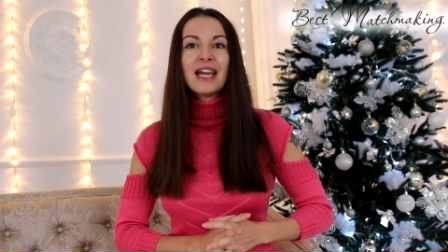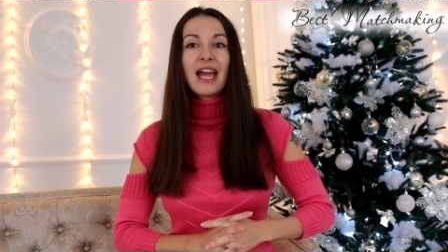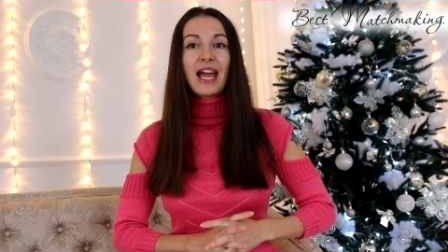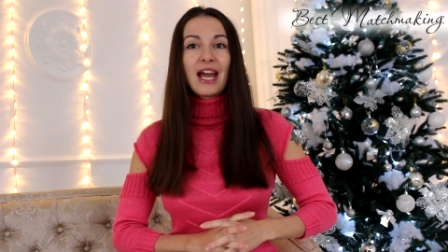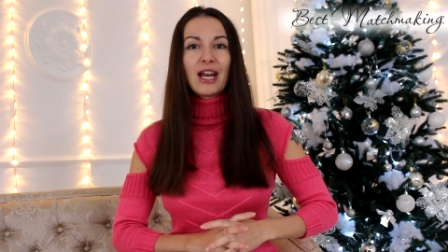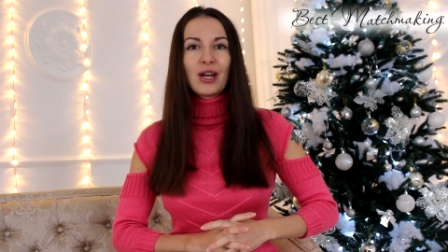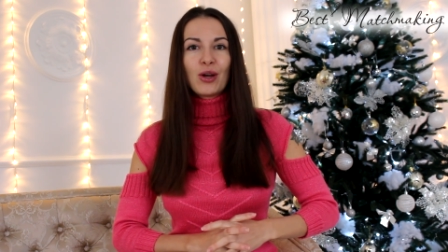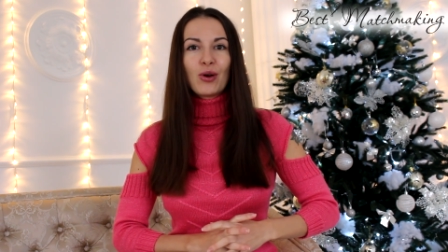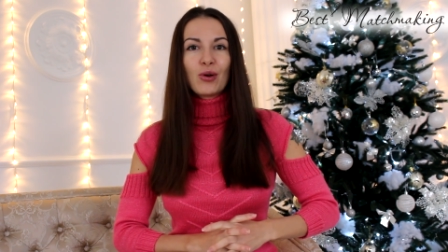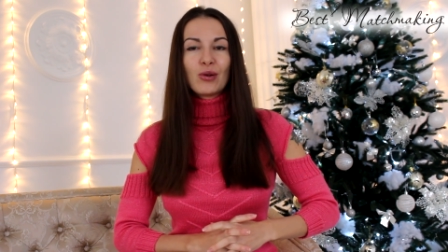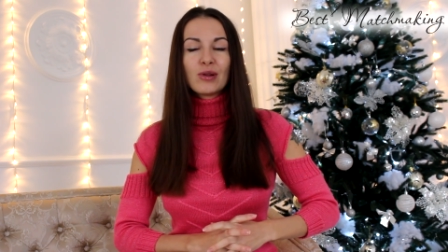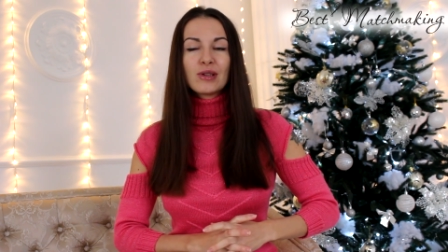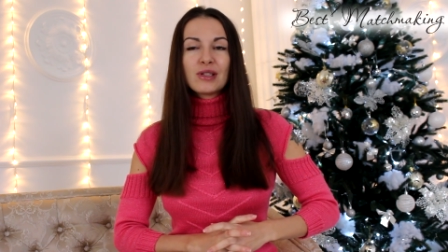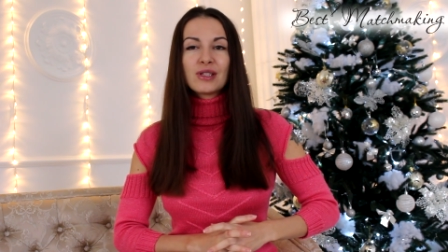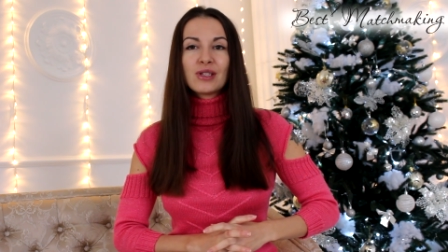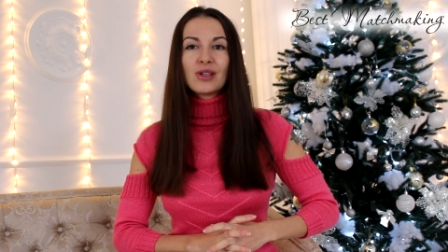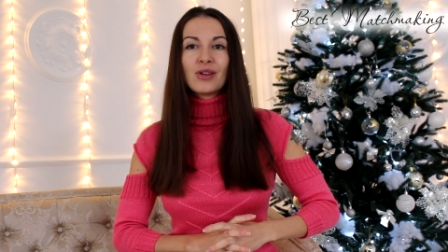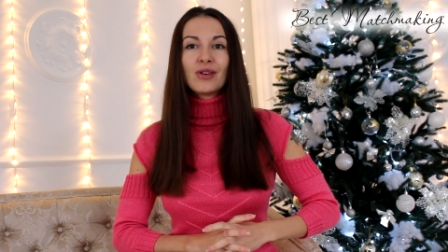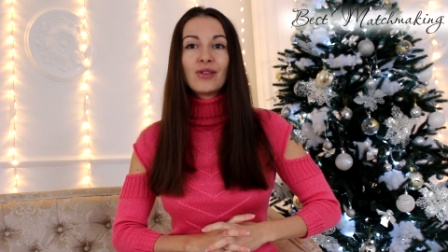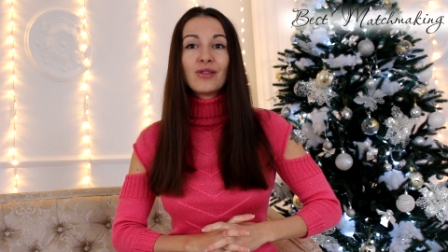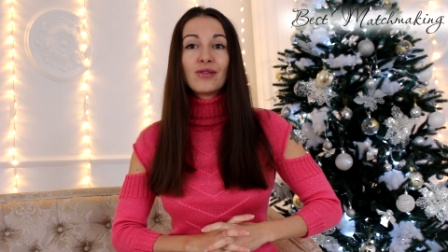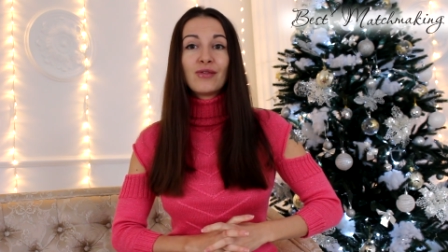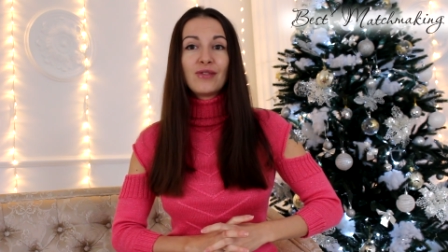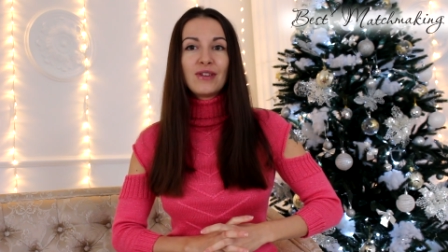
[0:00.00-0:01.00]
and
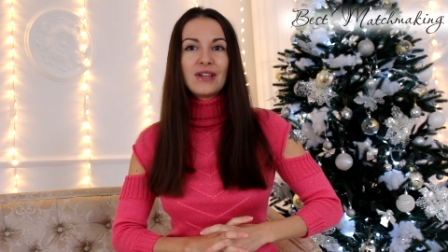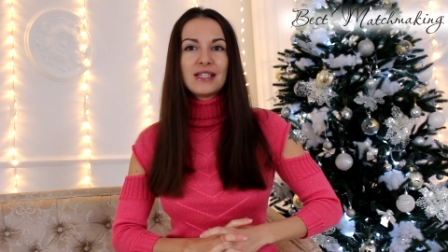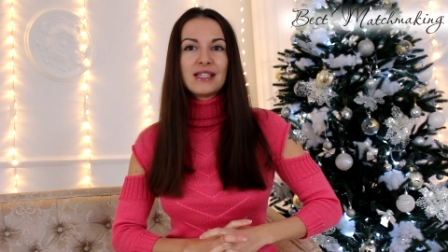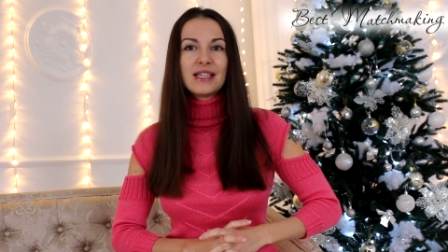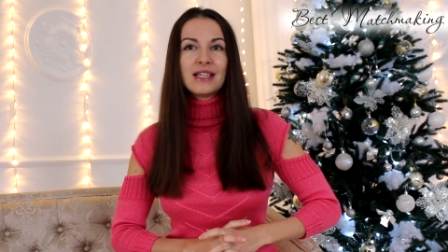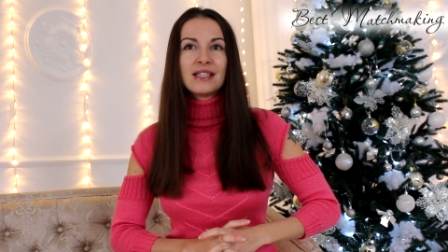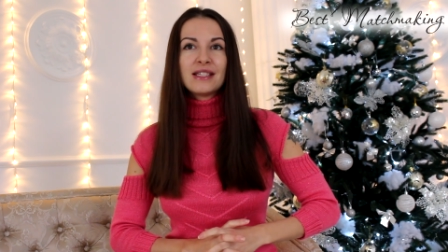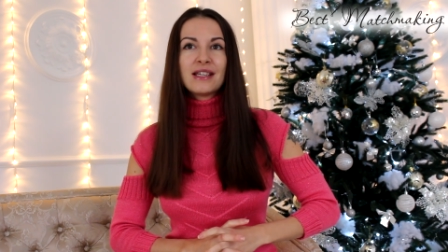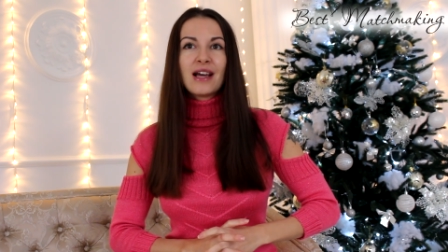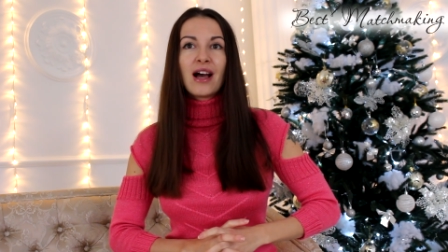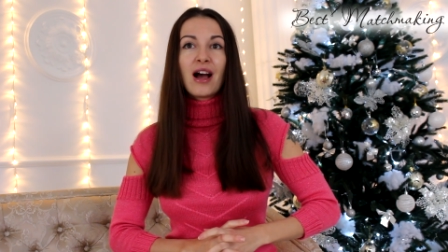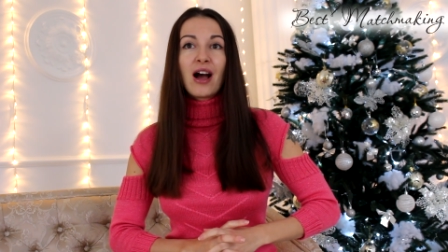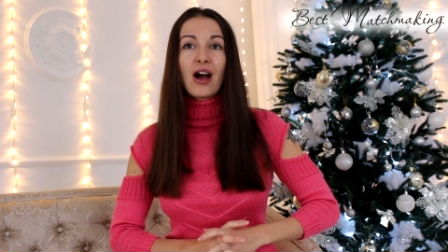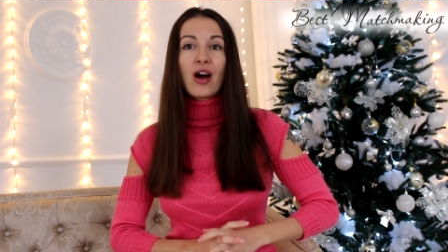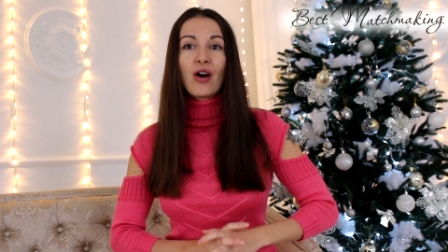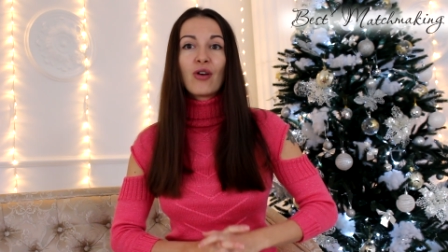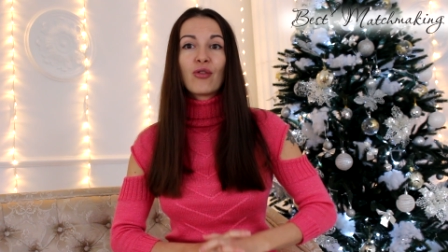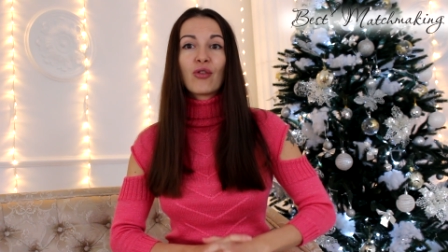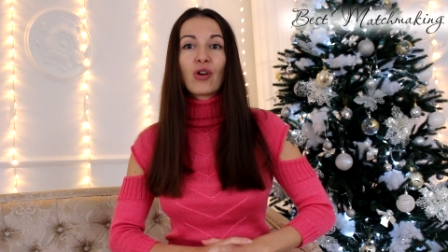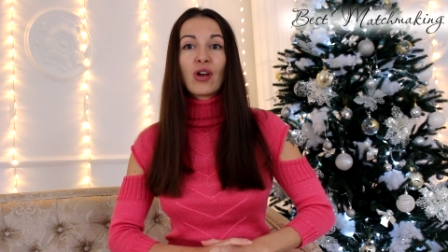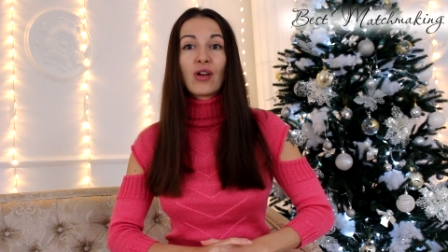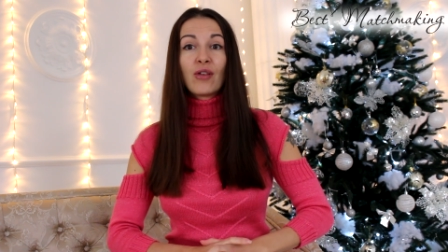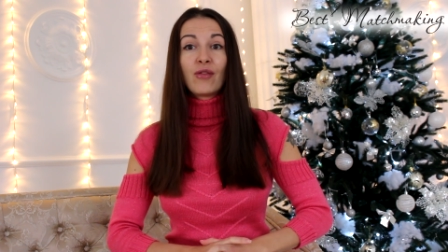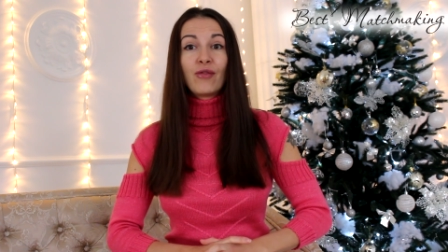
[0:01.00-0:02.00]
also visit
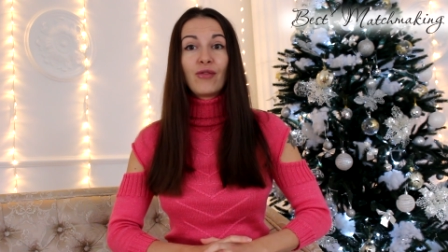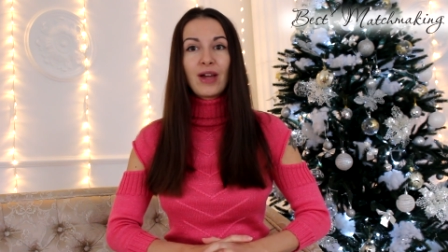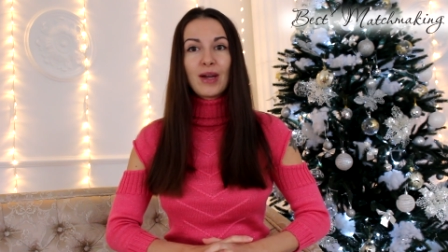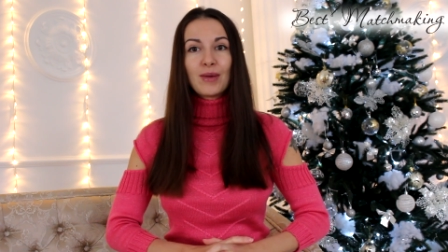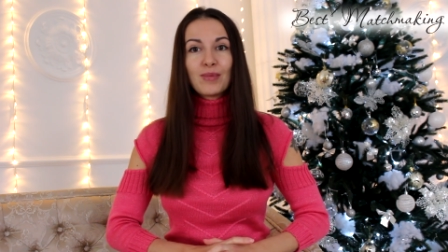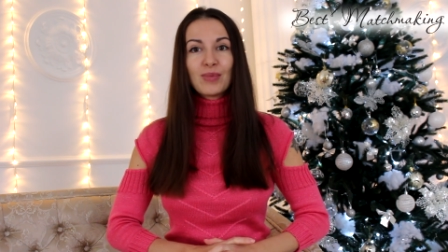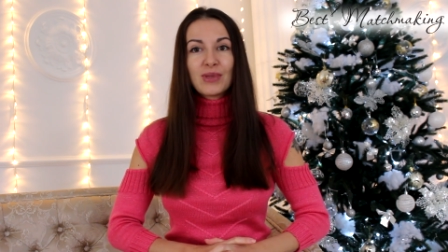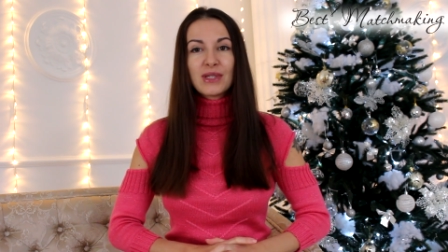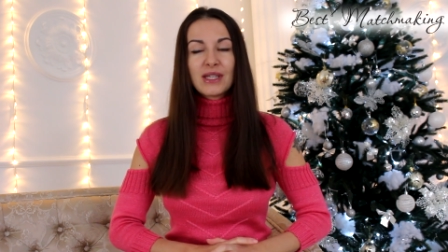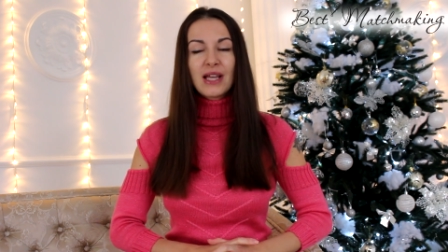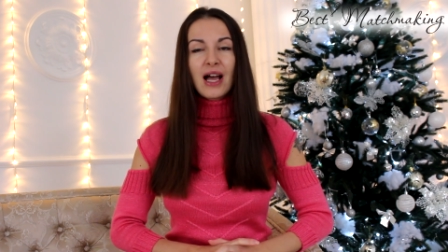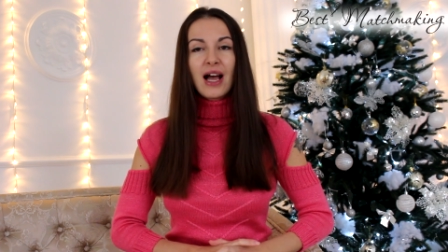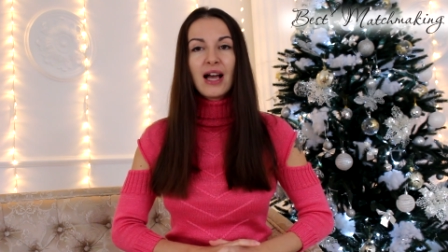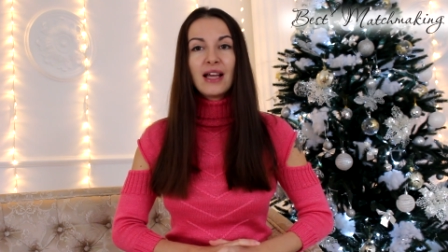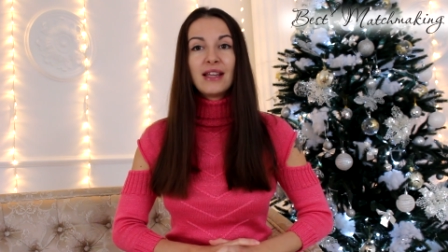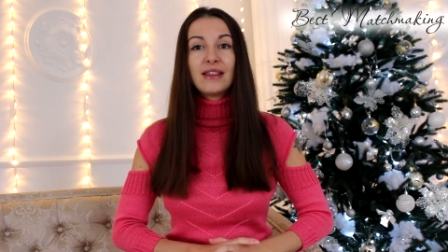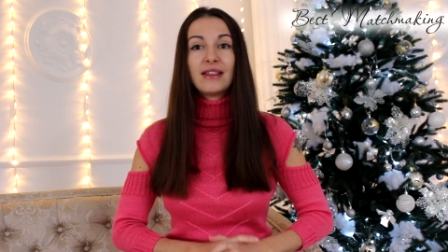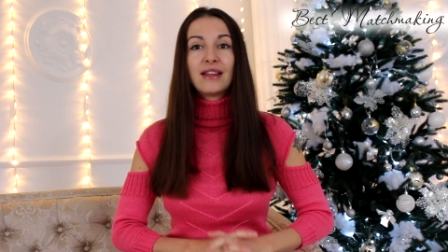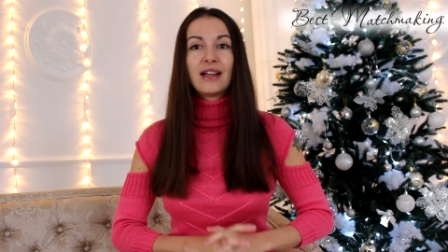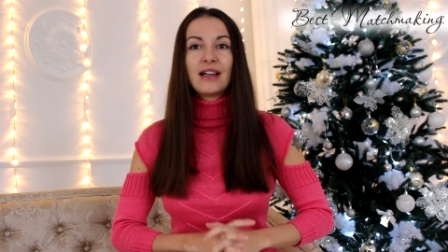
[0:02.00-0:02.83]
our website.